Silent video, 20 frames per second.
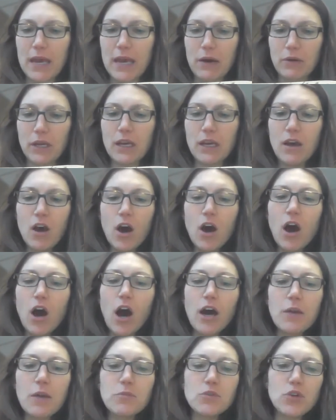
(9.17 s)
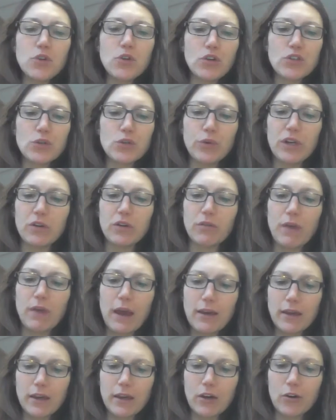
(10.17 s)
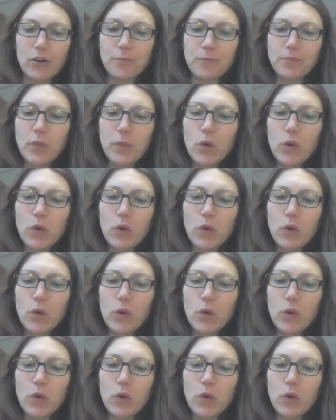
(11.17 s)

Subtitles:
County, autumn turned to winter that year.